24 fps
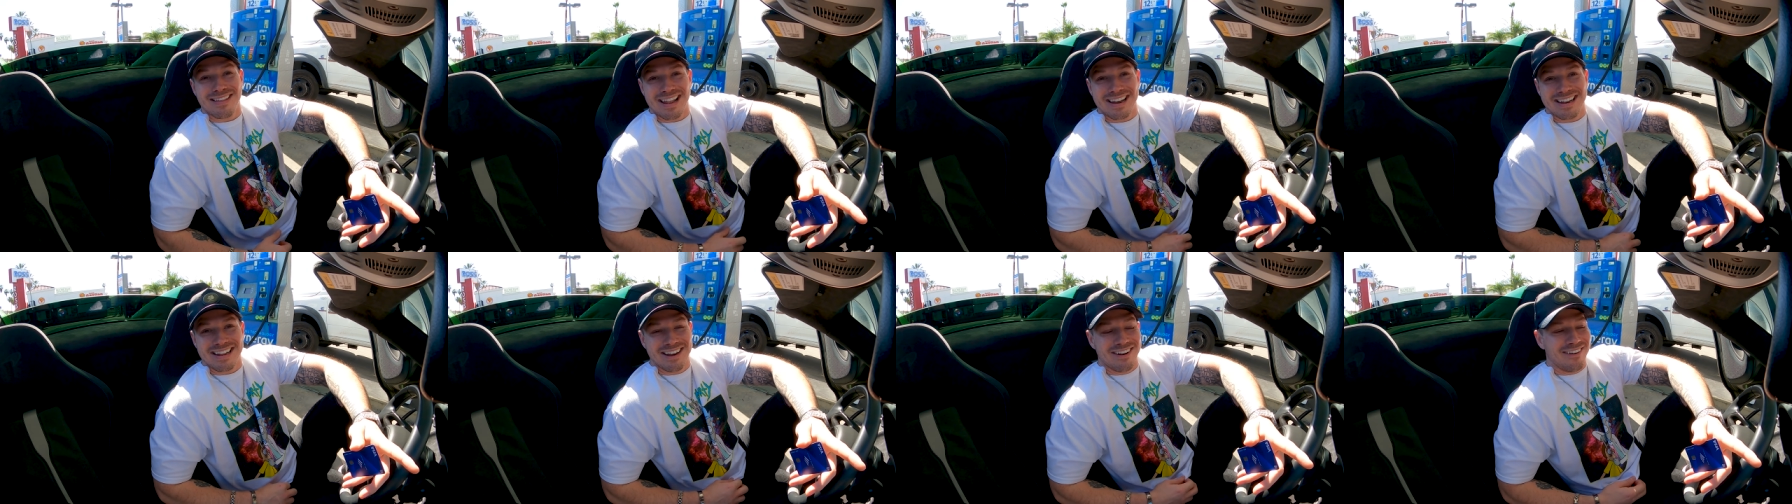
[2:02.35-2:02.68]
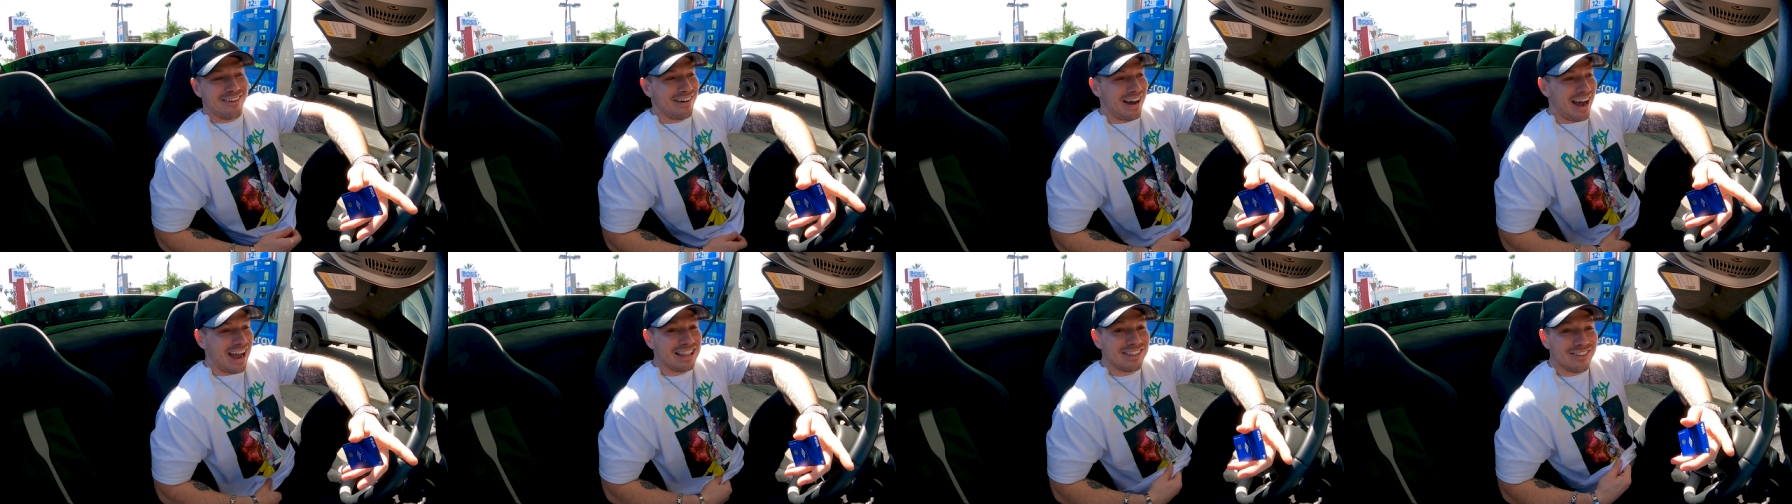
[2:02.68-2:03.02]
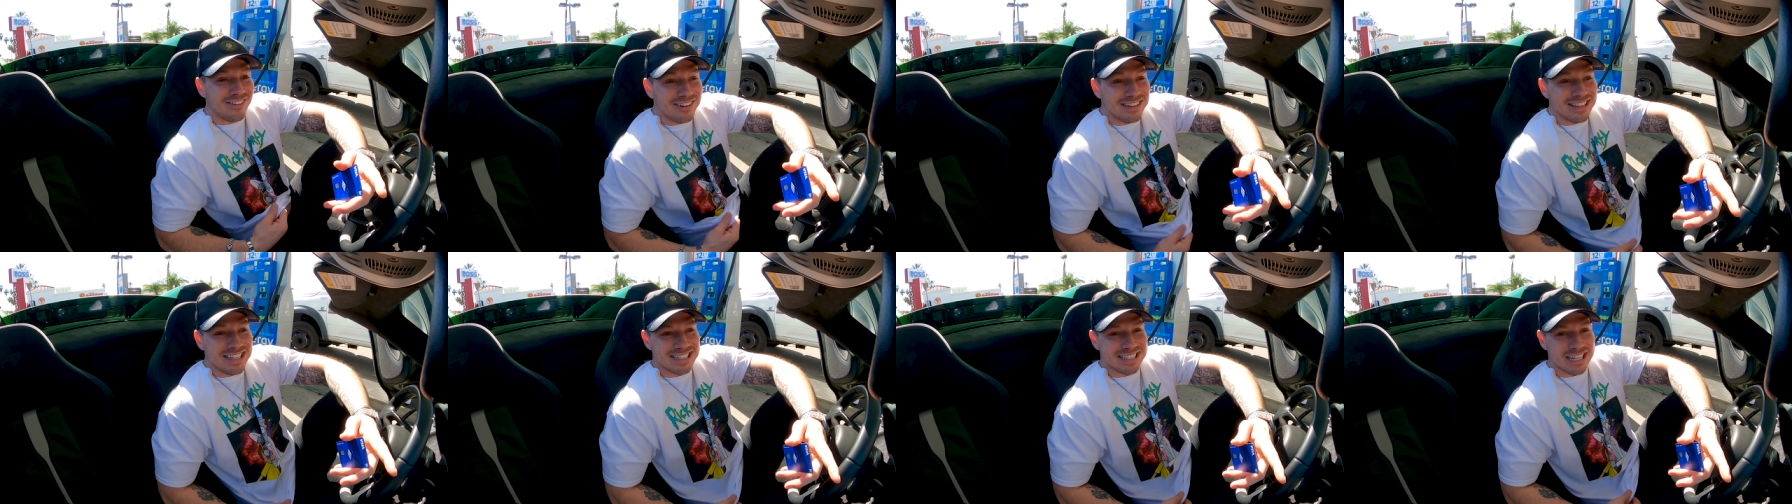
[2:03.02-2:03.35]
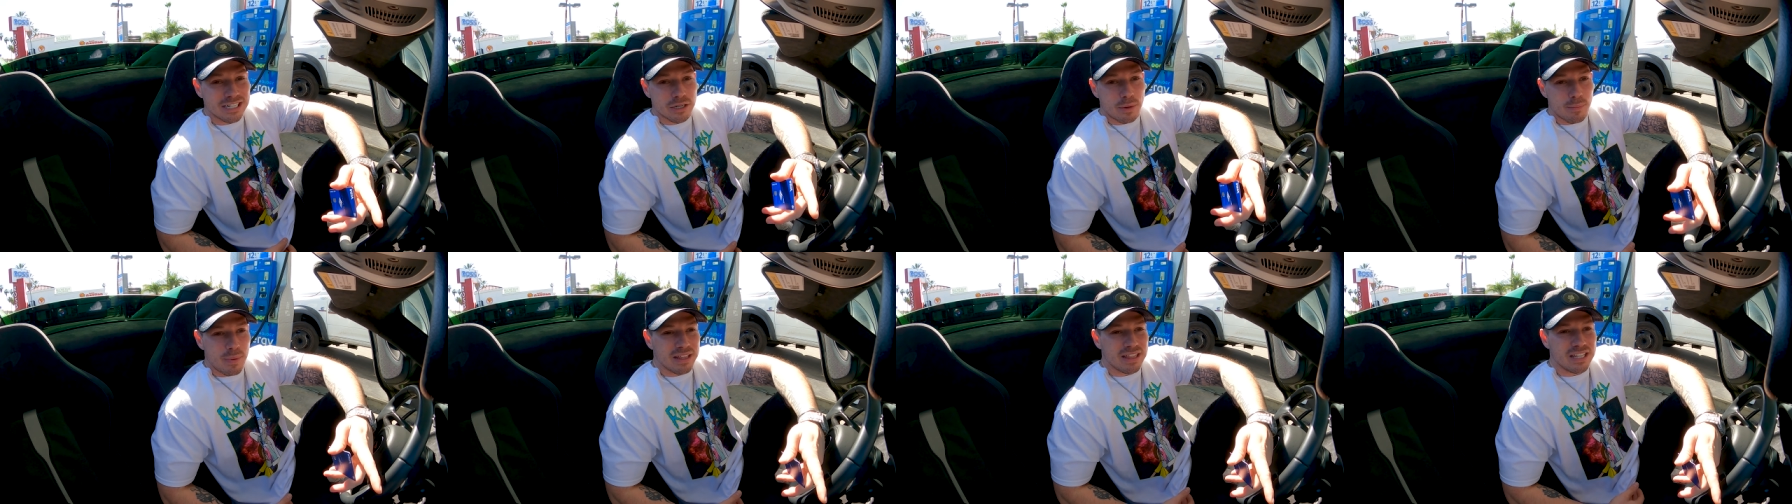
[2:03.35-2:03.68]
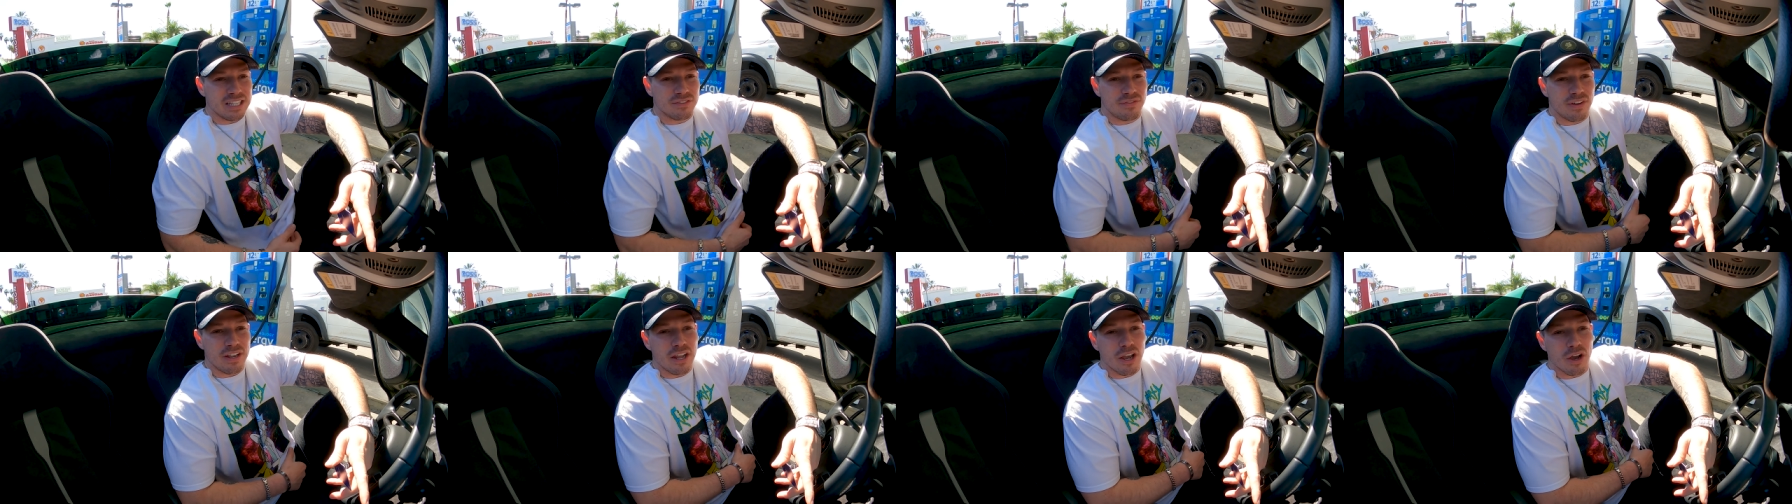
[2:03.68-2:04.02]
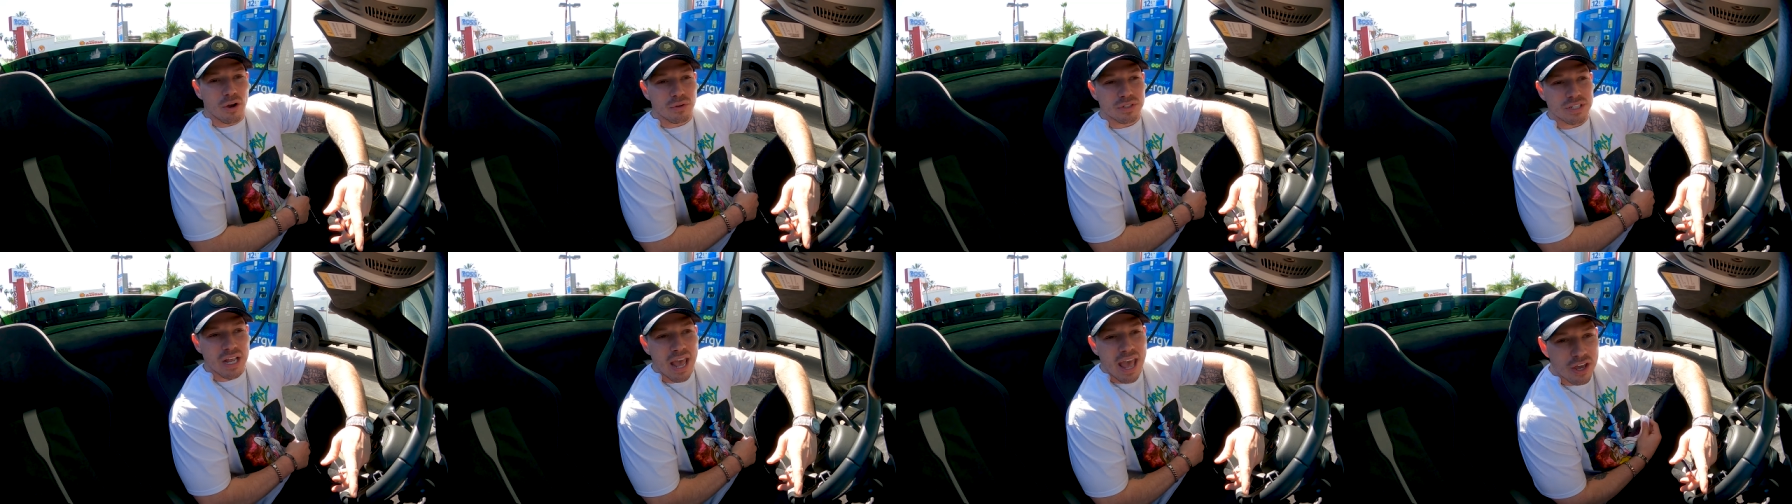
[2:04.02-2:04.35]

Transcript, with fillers: that you know I learn these things. I make these videos.